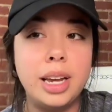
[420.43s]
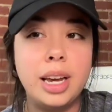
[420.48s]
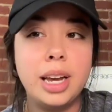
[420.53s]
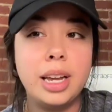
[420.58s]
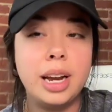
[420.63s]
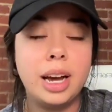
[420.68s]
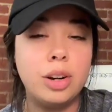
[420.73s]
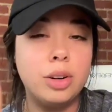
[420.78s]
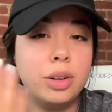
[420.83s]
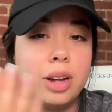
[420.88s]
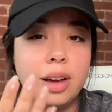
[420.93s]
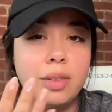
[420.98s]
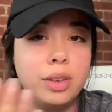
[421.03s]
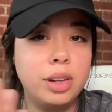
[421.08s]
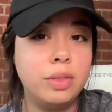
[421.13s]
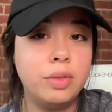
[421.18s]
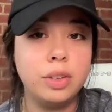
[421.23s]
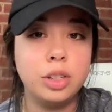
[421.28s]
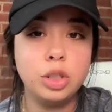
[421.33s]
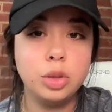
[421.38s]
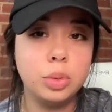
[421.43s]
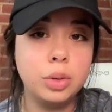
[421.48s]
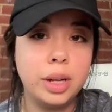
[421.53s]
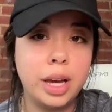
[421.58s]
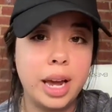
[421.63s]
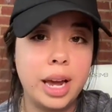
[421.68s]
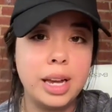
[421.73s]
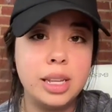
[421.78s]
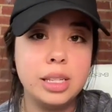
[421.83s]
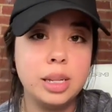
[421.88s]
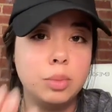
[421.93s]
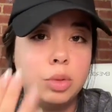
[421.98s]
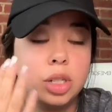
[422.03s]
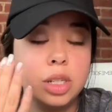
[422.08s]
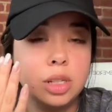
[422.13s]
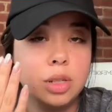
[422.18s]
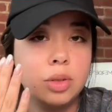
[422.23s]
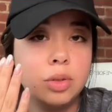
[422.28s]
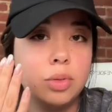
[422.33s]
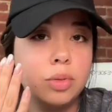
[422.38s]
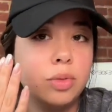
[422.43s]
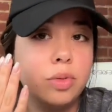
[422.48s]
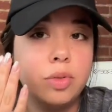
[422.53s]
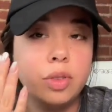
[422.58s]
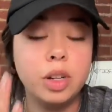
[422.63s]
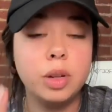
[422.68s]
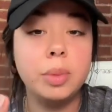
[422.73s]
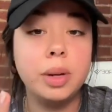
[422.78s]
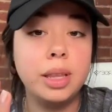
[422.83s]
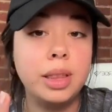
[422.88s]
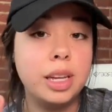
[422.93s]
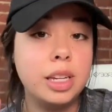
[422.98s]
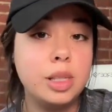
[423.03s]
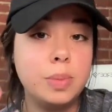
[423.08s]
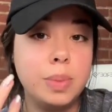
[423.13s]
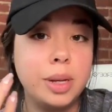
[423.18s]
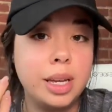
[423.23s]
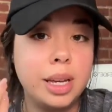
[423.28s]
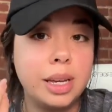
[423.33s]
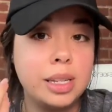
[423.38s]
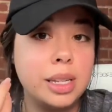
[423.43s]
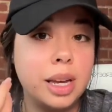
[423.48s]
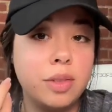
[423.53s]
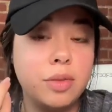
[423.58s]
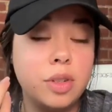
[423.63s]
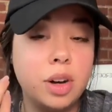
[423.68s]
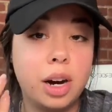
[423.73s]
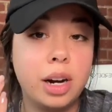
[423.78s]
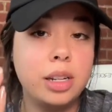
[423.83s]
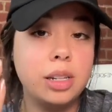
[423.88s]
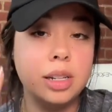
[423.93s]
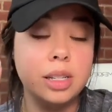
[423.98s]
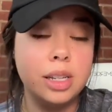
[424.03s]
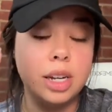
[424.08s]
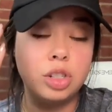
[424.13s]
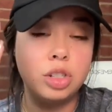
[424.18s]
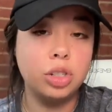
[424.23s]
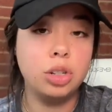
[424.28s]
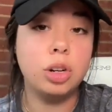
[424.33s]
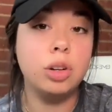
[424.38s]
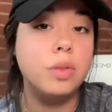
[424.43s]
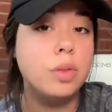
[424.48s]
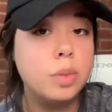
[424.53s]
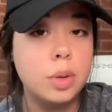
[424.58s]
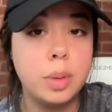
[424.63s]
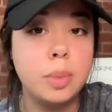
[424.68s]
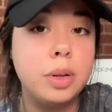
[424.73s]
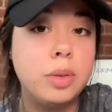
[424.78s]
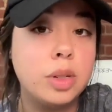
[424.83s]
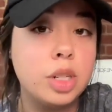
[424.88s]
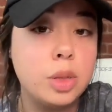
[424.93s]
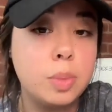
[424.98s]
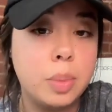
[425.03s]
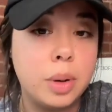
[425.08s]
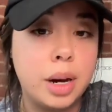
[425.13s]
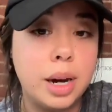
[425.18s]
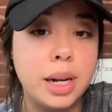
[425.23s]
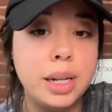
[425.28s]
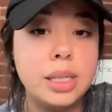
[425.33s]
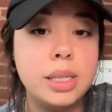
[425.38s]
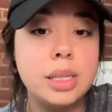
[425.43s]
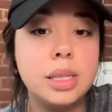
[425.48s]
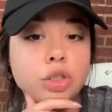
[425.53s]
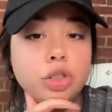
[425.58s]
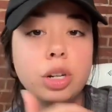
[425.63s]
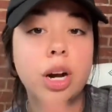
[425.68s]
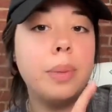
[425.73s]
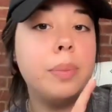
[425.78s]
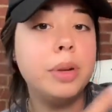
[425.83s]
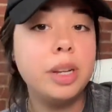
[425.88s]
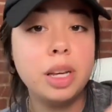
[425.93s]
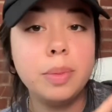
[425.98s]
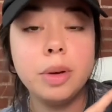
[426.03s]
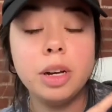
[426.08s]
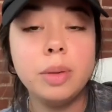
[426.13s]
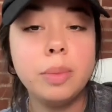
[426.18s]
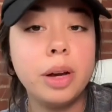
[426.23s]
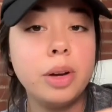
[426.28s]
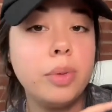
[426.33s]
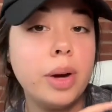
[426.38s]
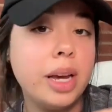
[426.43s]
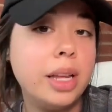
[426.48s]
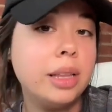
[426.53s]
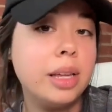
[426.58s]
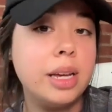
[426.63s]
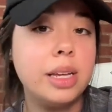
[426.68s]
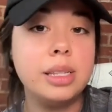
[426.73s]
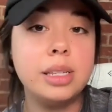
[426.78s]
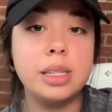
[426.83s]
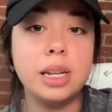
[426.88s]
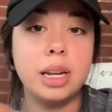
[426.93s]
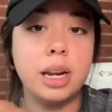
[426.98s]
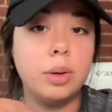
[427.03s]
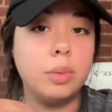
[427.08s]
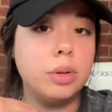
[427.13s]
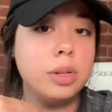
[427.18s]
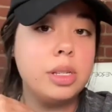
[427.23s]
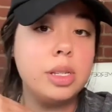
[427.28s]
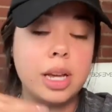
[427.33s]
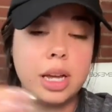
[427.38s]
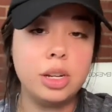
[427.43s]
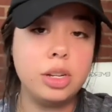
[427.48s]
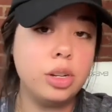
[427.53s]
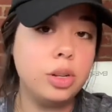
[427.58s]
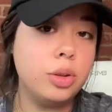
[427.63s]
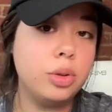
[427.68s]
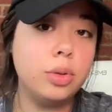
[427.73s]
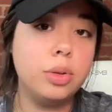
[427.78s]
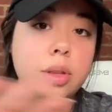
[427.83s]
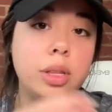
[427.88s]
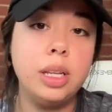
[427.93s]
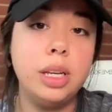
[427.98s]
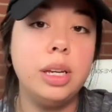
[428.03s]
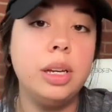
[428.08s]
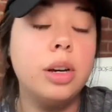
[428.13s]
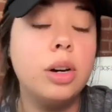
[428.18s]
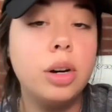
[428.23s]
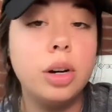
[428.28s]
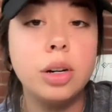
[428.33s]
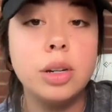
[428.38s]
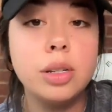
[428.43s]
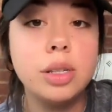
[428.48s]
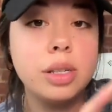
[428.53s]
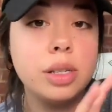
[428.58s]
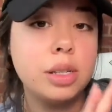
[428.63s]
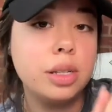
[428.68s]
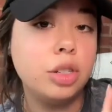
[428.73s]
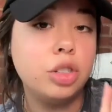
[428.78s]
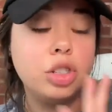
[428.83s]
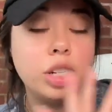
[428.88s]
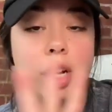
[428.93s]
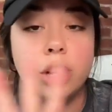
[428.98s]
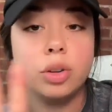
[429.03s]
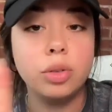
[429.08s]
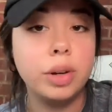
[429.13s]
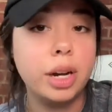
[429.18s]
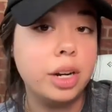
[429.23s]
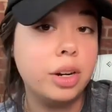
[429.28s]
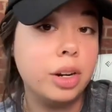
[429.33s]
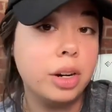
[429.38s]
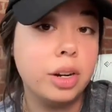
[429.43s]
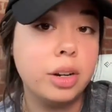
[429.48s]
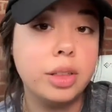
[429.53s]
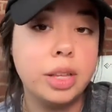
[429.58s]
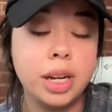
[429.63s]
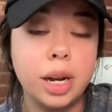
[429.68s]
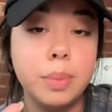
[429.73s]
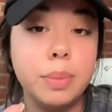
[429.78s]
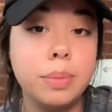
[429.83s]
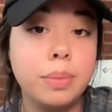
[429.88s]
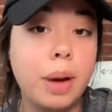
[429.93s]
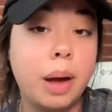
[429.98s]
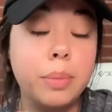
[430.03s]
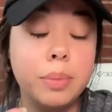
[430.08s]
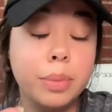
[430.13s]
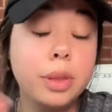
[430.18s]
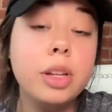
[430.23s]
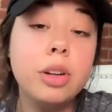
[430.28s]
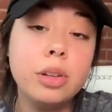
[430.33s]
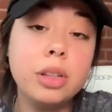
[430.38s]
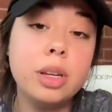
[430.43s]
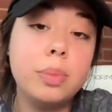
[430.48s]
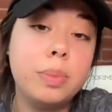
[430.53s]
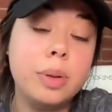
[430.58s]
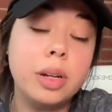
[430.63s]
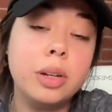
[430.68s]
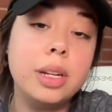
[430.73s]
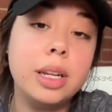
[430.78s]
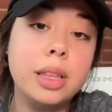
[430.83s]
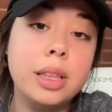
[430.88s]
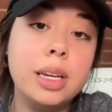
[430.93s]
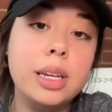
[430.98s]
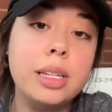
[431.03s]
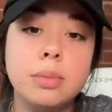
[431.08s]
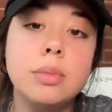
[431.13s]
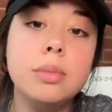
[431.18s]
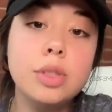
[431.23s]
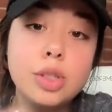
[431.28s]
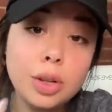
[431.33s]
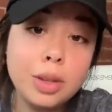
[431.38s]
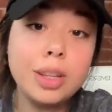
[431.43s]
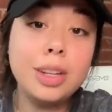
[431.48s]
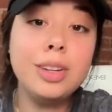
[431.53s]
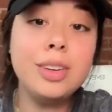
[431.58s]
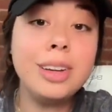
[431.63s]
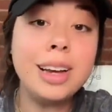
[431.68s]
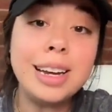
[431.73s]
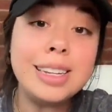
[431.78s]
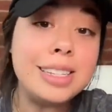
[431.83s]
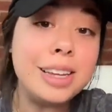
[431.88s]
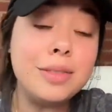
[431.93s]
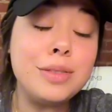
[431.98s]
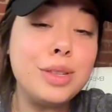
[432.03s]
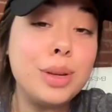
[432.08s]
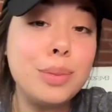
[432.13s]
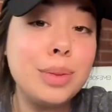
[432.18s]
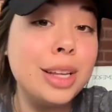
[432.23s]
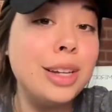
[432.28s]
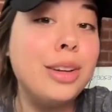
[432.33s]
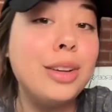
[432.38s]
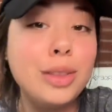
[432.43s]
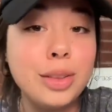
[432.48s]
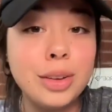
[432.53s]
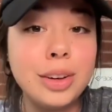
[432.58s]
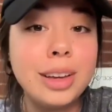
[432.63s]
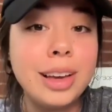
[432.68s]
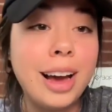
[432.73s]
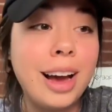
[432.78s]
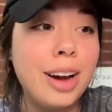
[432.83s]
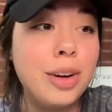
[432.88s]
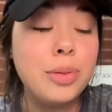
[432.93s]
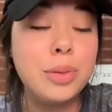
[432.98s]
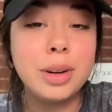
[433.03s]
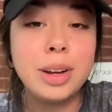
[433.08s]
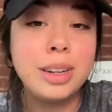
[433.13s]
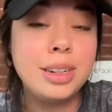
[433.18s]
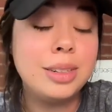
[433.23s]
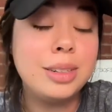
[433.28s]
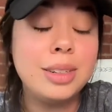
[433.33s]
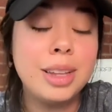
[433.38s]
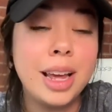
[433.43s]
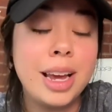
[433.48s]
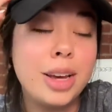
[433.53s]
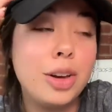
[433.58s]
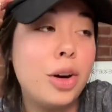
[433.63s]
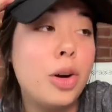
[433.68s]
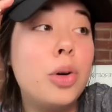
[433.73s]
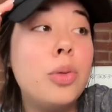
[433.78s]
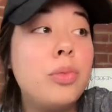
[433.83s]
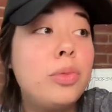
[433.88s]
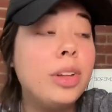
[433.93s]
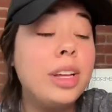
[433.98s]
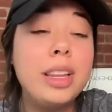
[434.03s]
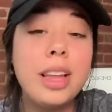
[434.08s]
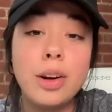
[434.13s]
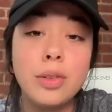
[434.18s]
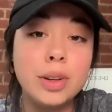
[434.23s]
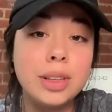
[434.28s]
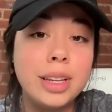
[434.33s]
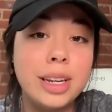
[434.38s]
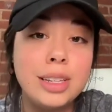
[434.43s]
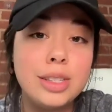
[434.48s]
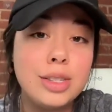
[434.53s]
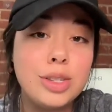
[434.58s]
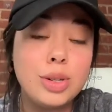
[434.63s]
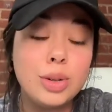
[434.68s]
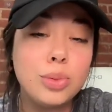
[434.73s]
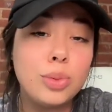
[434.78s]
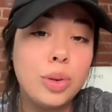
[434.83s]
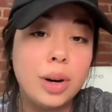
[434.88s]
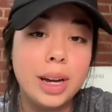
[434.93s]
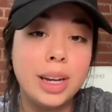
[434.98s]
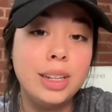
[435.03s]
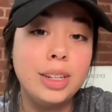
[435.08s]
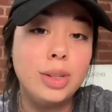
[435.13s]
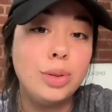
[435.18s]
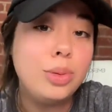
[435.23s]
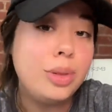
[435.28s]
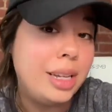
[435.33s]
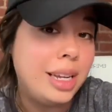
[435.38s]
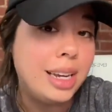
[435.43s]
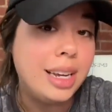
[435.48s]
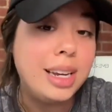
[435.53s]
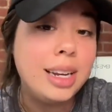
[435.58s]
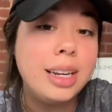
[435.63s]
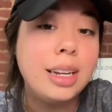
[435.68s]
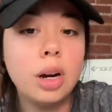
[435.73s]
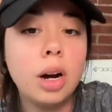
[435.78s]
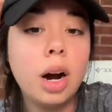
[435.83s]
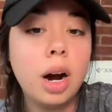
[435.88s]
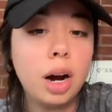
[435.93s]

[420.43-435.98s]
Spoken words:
and I don't have any visual aids. I'm just filming this because I've gotten such an overwhelming response. Drop an email on my waitlist and I will send you the hooks generator that I'm literally building this. So then you guys have something to look at and like hopefully that relates to what you need.